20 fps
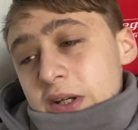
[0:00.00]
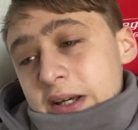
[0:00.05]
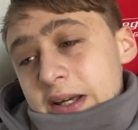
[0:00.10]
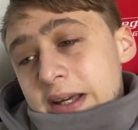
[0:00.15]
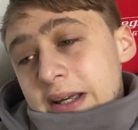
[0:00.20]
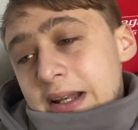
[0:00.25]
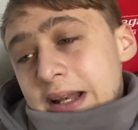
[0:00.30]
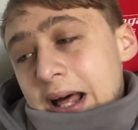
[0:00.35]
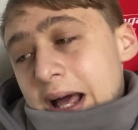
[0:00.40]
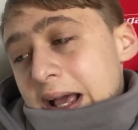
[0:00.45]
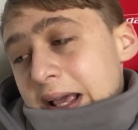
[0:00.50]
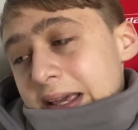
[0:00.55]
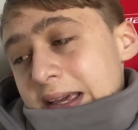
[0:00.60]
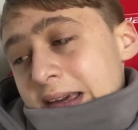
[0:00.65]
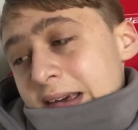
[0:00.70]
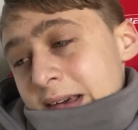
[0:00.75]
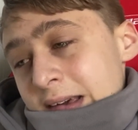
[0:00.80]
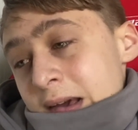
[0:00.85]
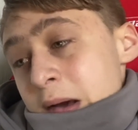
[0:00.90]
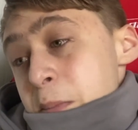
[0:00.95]
like
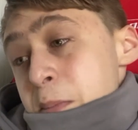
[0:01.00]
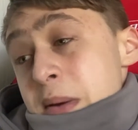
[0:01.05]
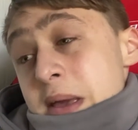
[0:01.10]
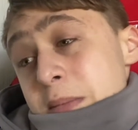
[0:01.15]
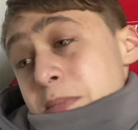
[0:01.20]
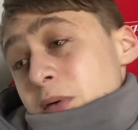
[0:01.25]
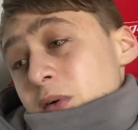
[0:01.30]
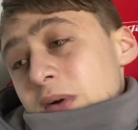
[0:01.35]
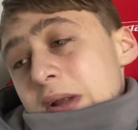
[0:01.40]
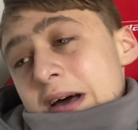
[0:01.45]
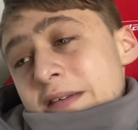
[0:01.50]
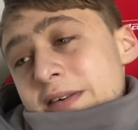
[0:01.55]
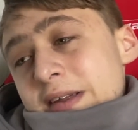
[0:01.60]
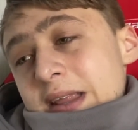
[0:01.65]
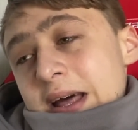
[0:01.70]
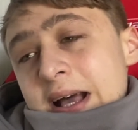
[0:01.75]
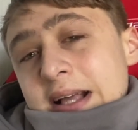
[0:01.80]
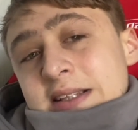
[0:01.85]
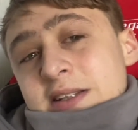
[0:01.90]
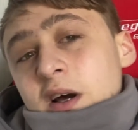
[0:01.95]
people laughing their
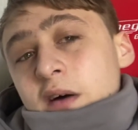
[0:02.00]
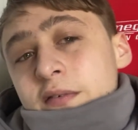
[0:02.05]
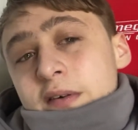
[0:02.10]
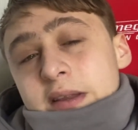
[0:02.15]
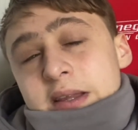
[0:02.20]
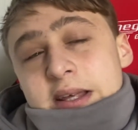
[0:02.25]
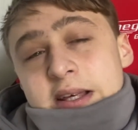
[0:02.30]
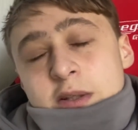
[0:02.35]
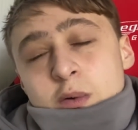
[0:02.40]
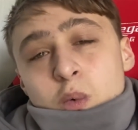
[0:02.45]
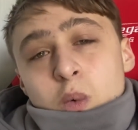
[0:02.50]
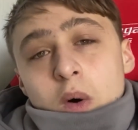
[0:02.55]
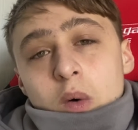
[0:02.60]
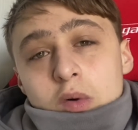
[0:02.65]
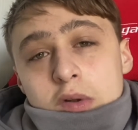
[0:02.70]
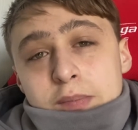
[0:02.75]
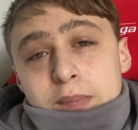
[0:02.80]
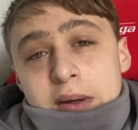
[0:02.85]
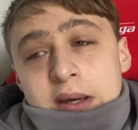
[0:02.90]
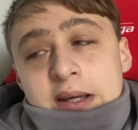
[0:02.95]
heads off at these
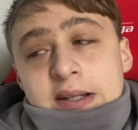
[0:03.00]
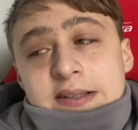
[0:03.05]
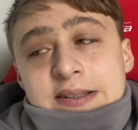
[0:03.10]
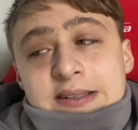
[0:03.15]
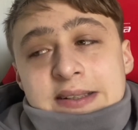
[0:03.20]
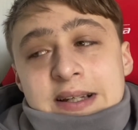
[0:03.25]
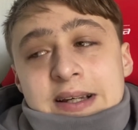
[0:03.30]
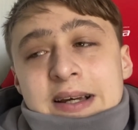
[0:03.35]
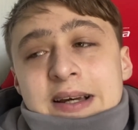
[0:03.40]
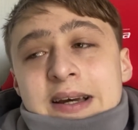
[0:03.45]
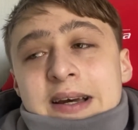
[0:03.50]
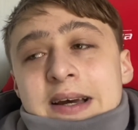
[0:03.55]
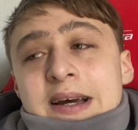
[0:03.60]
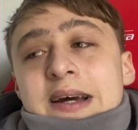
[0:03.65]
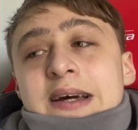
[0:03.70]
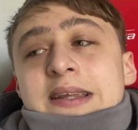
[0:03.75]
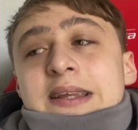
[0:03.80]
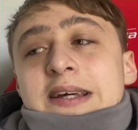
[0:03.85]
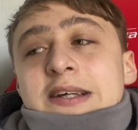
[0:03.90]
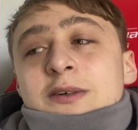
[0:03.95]
quotes, because
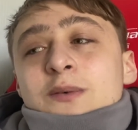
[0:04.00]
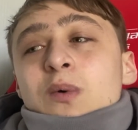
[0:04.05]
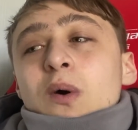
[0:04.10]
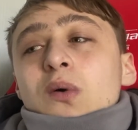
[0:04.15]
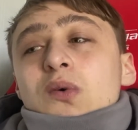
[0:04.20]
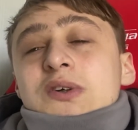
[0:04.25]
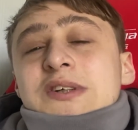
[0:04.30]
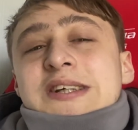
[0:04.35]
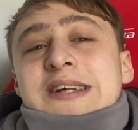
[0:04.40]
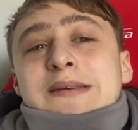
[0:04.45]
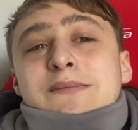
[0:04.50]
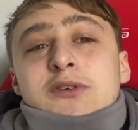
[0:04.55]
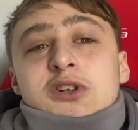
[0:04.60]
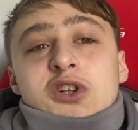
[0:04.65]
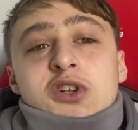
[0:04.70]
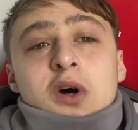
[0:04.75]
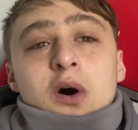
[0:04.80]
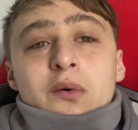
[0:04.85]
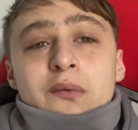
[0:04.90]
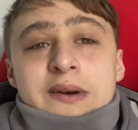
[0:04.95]
these quotes seem
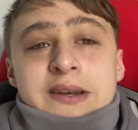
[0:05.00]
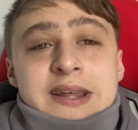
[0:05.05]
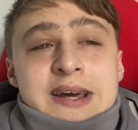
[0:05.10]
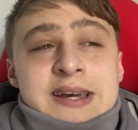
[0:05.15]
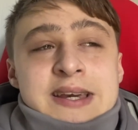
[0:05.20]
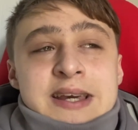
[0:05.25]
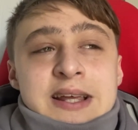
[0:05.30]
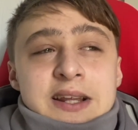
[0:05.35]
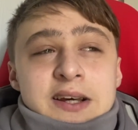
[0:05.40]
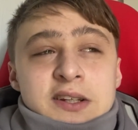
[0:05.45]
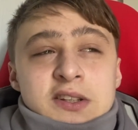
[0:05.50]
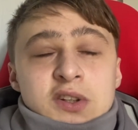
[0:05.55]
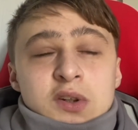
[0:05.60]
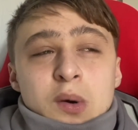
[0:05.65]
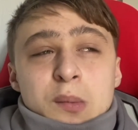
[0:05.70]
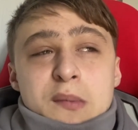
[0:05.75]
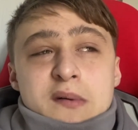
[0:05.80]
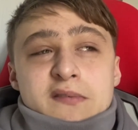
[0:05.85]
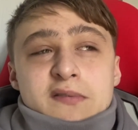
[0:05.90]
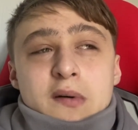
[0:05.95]
so ridiculous
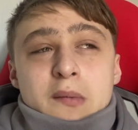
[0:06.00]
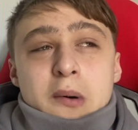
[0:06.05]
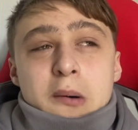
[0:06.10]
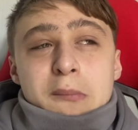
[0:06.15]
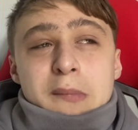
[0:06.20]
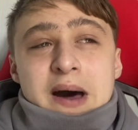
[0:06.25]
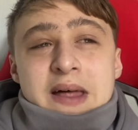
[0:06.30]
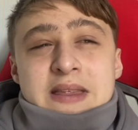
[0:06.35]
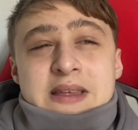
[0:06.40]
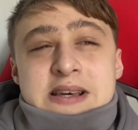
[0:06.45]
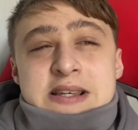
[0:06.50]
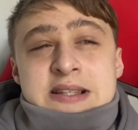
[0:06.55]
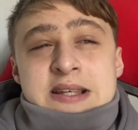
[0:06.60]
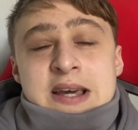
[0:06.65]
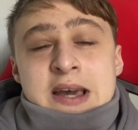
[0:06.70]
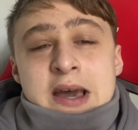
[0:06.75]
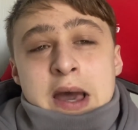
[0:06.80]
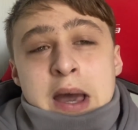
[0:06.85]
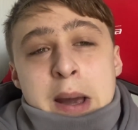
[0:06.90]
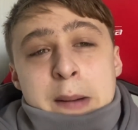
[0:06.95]
coming from a man that's
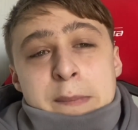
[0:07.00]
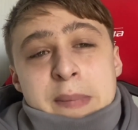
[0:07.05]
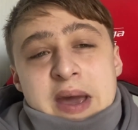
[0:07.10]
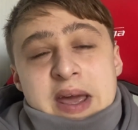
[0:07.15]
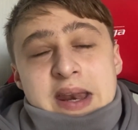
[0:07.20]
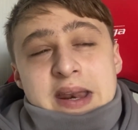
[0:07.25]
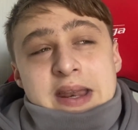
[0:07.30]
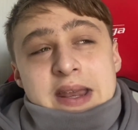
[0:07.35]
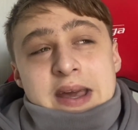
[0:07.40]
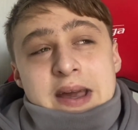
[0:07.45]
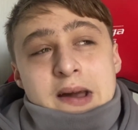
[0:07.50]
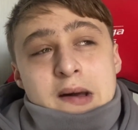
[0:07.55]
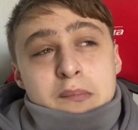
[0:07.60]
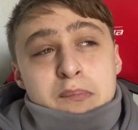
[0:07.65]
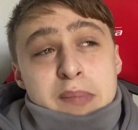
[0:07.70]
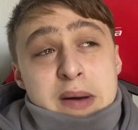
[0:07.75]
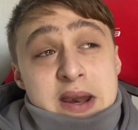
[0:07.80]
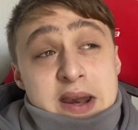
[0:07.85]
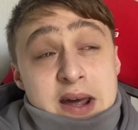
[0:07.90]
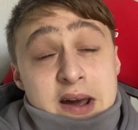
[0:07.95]
been
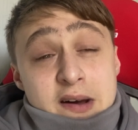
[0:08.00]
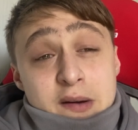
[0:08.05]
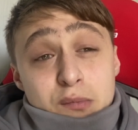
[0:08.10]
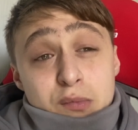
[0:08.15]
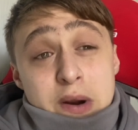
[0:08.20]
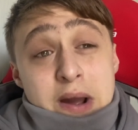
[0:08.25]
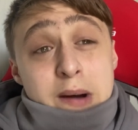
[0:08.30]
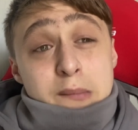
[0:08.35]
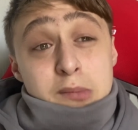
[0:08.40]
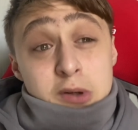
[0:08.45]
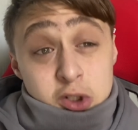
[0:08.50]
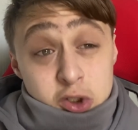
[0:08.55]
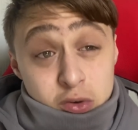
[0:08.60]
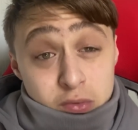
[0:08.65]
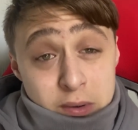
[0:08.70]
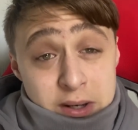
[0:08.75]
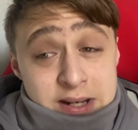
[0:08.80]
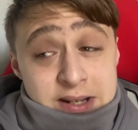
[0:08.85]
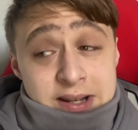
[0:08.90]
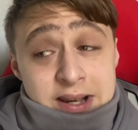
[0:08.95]
a Real
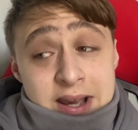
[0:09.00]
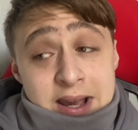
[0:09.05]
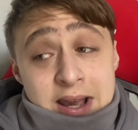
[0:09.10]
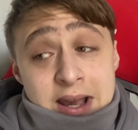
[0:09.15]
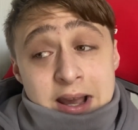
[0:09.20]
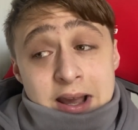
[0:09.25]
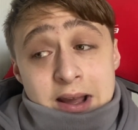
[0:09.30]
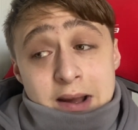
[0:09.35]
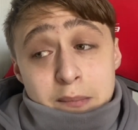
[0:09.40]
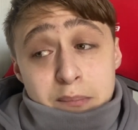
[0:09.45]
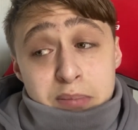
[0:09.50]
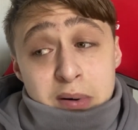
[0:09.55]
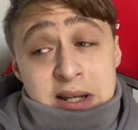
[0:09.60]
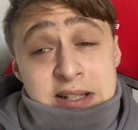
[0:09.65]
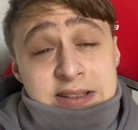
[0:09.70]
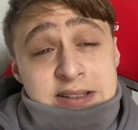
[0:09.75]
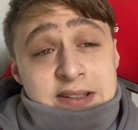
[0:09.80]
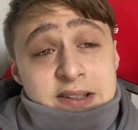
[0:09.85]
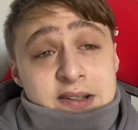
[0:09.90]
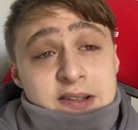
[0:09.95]
Madrid
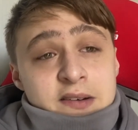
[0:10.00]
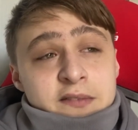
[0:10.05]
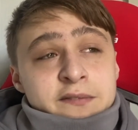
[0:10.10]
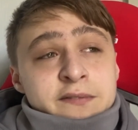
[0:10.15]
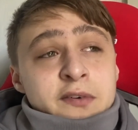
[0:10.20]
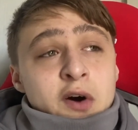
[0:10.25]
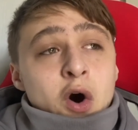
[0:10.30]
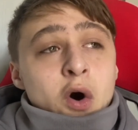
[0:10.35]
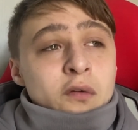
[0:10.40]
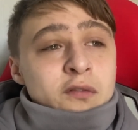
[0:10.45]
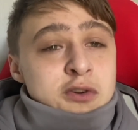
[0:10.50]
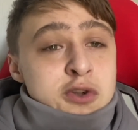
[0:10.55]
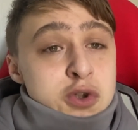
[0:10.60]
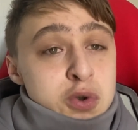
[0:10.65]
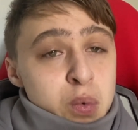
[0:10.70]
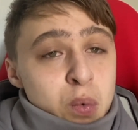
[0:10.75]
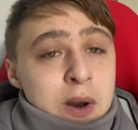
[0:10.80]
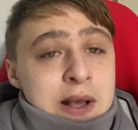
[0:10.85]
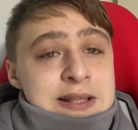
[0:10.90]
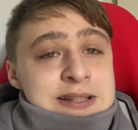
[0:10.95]
president for over
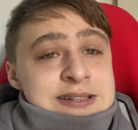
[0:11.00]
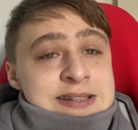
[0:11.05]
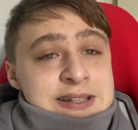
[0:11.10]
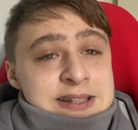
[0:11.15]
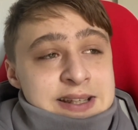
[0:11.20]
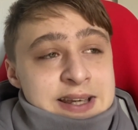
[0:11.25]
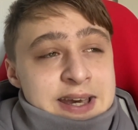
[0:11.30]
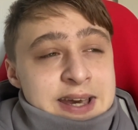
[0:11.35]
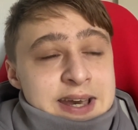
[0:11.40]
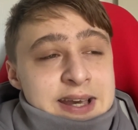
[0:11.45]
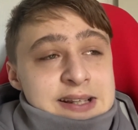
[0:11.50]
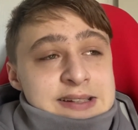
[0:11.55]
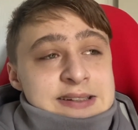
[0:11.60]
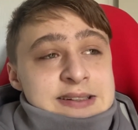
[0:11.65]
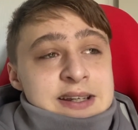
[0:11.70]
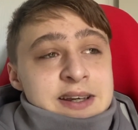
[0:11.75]
20 years,